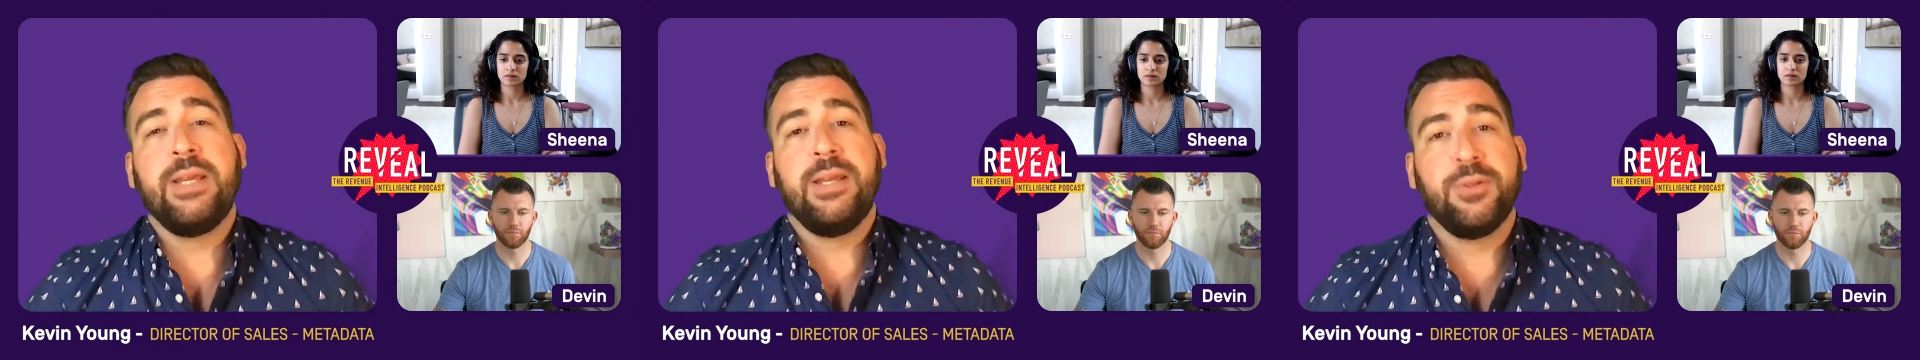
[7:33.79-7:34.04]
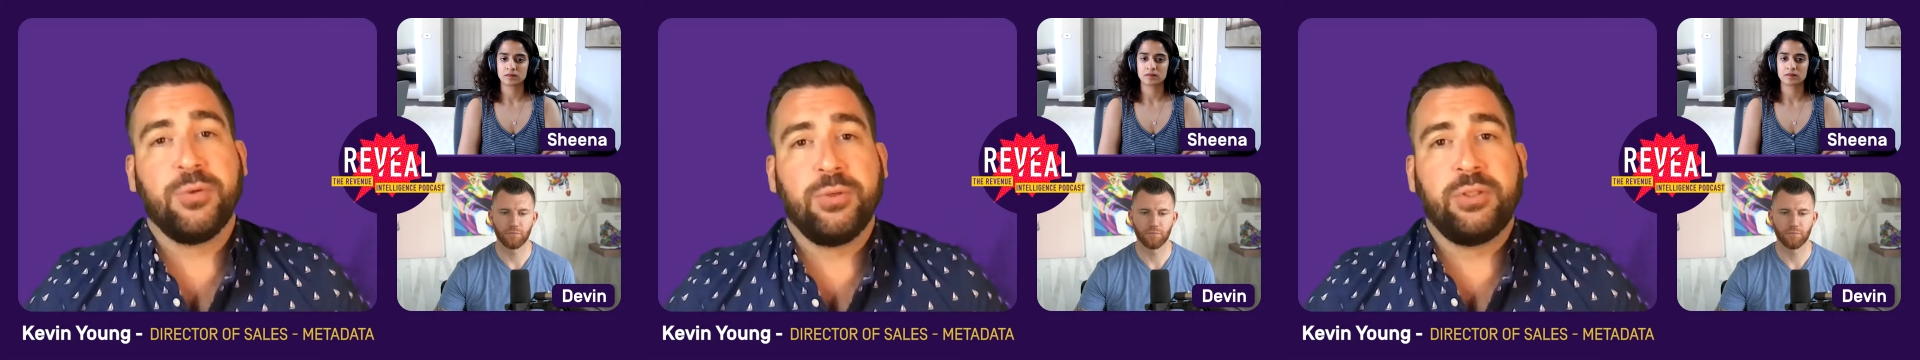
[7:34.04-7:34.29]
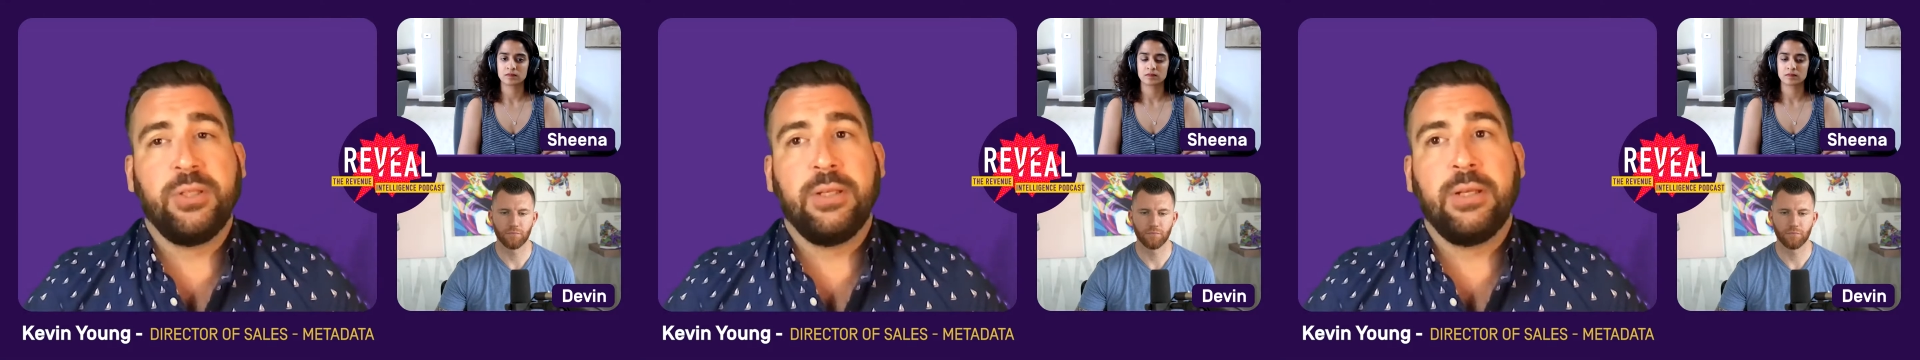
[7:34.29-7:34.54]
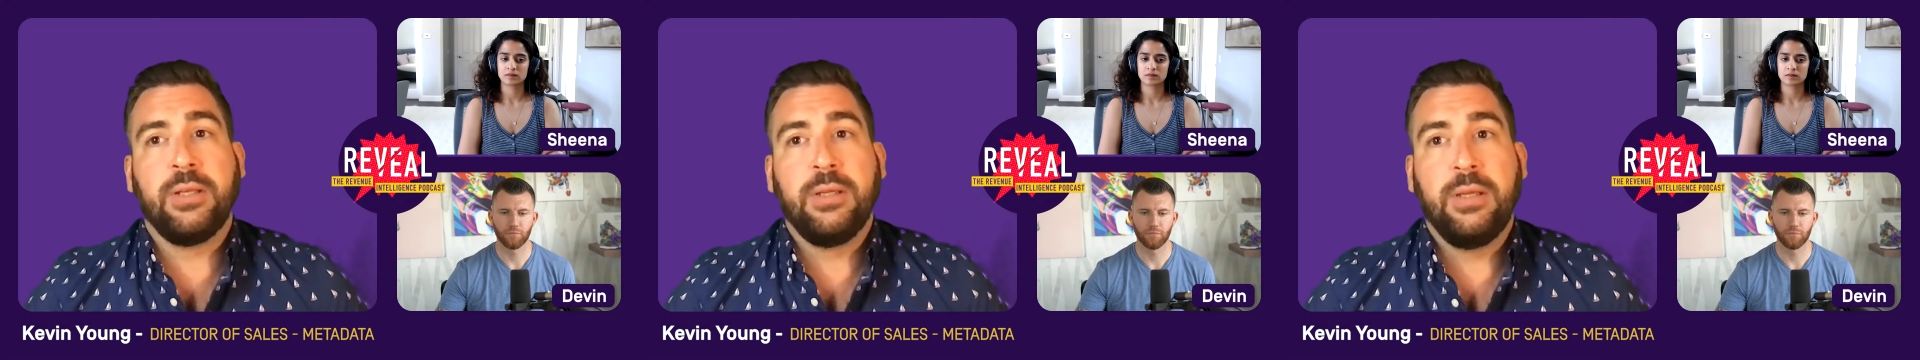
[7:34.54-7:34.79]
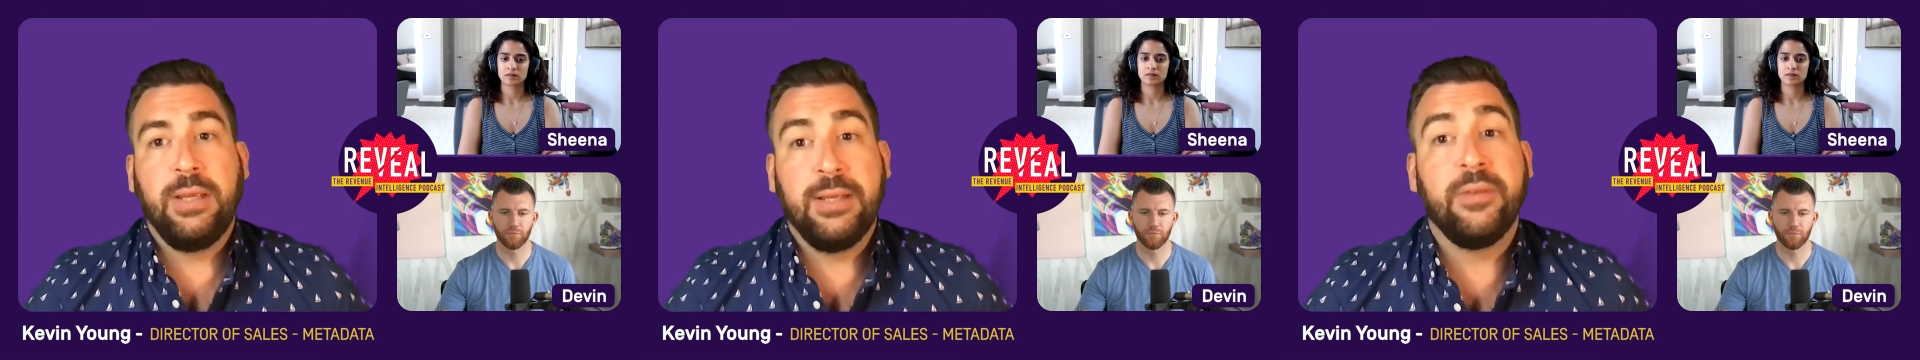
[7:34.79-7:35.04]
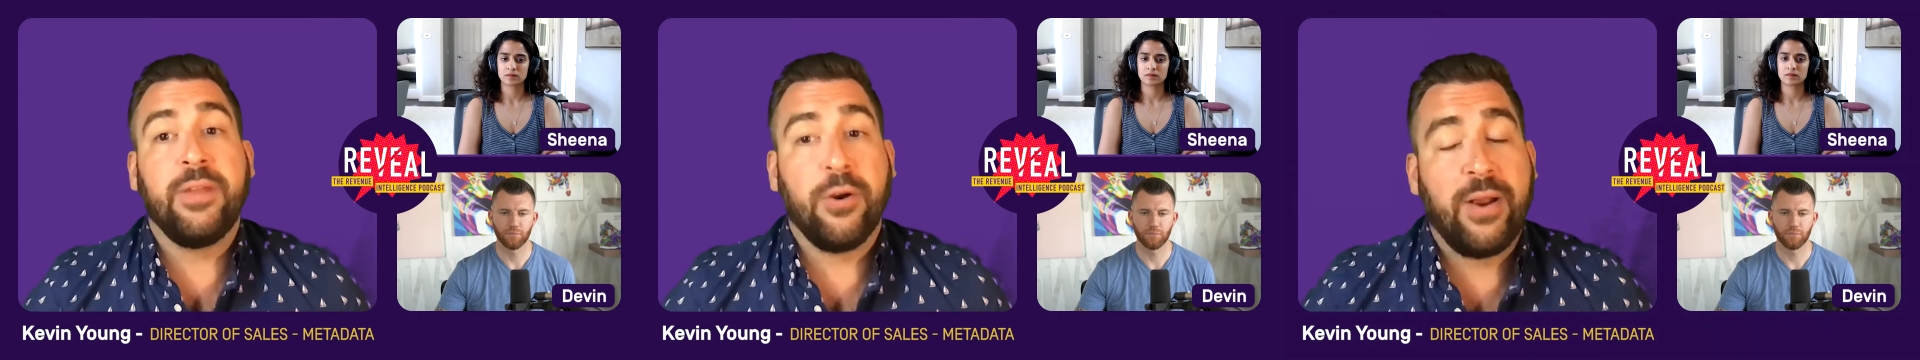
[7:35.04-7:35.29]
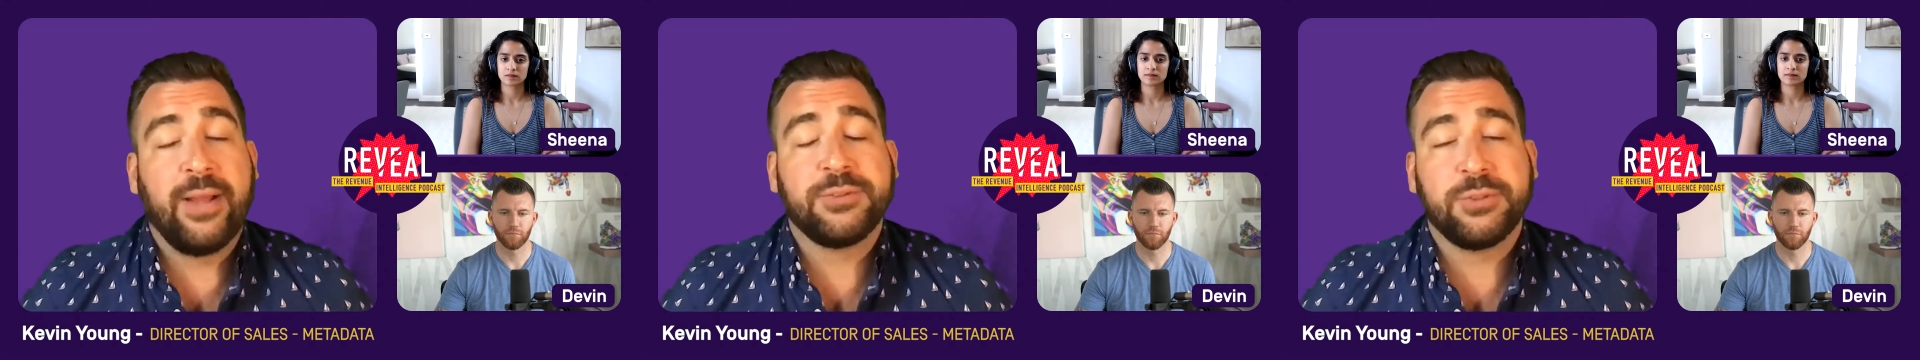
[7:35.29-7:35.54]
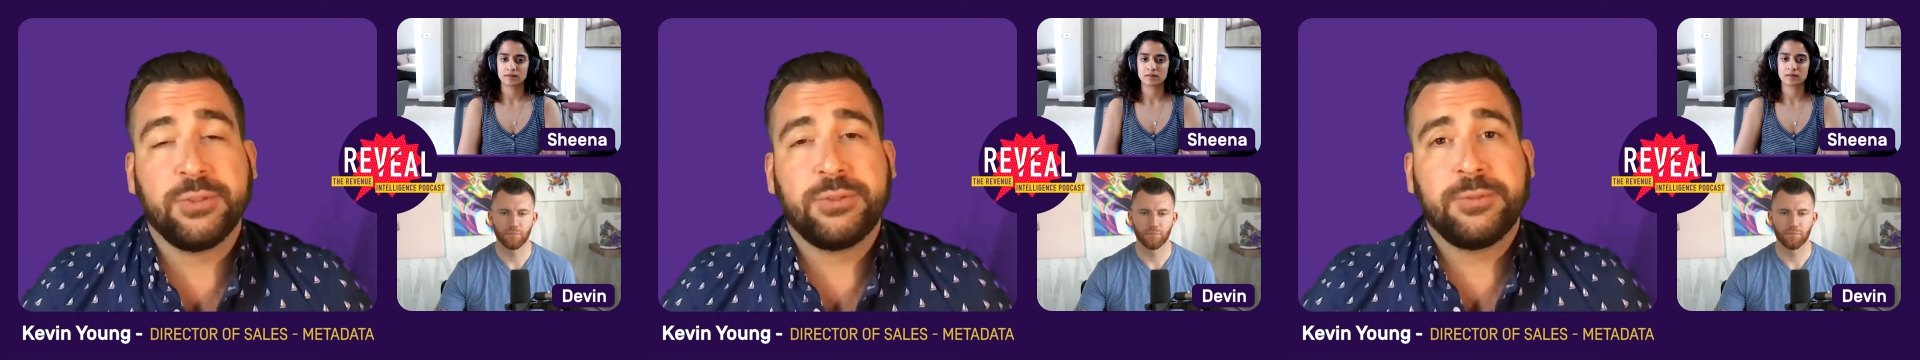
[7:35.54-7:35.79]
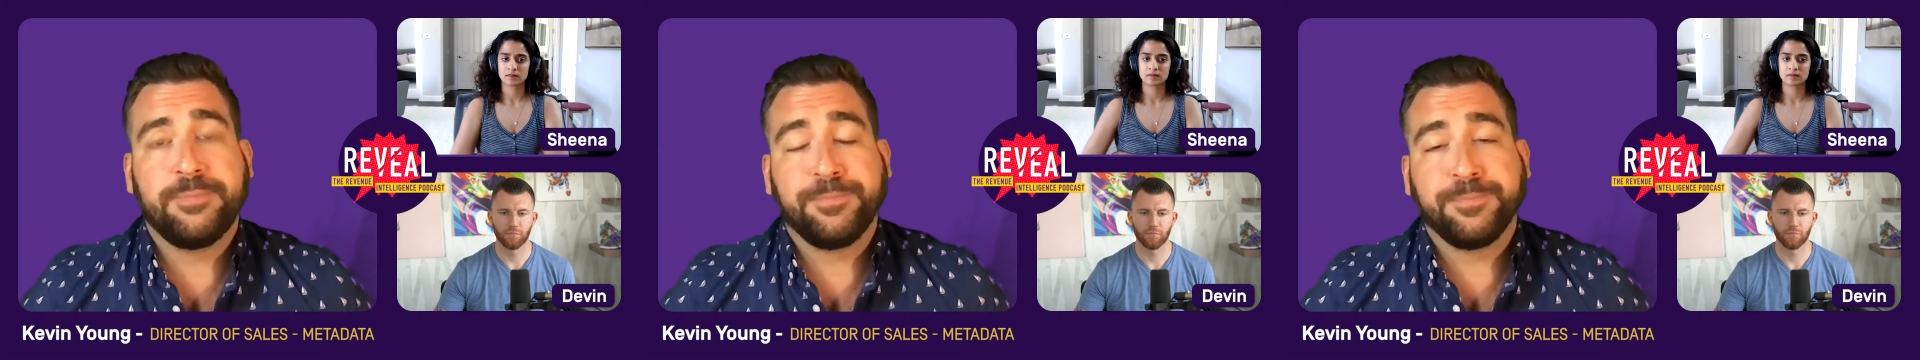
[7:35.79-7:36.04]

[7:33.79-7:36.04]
Speaker 1: interested in their answers.